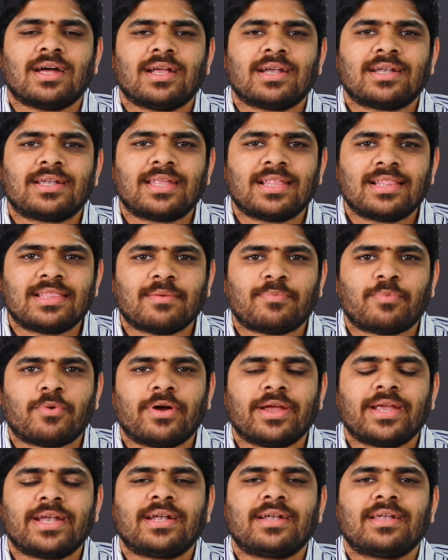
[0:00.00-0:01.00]
uh, till the
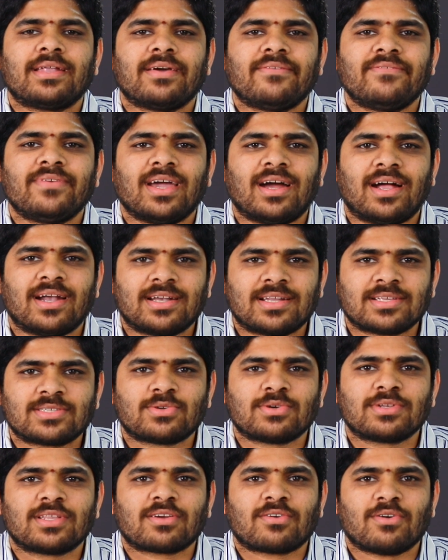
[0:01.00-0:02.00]
point we
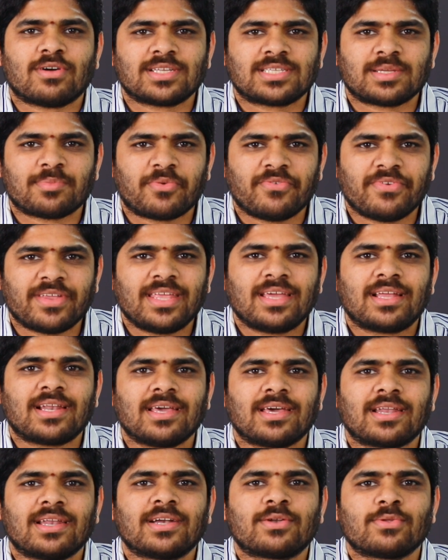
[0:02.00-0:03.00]
understood the concept very
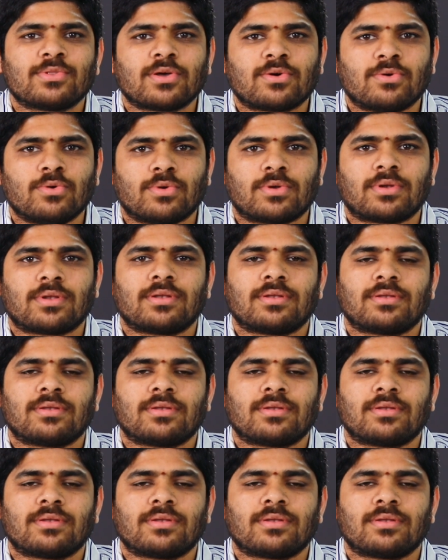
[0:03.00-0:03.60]
clearly to the core.